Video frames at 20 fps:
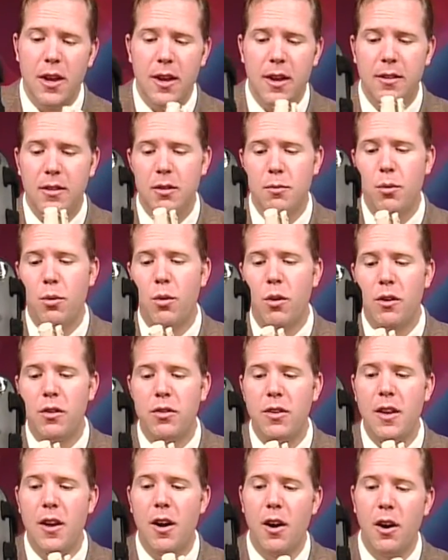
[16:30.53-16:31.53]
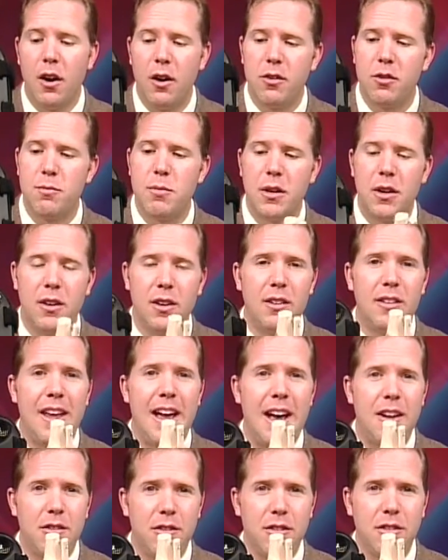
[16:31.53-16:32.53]
It supports the arch, but it
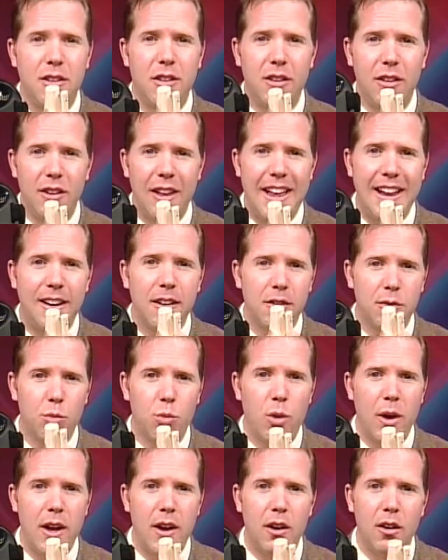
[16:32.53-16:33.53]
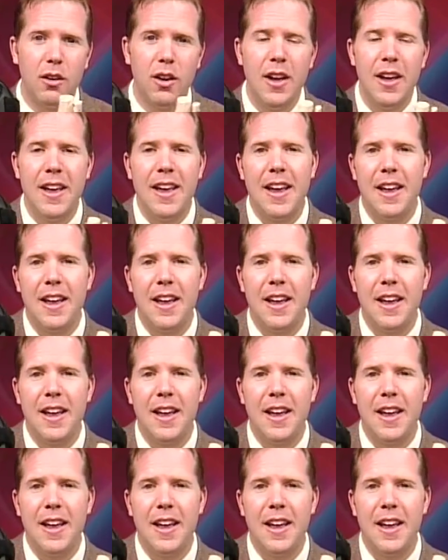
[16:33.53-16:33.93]
attaches to the leg as well,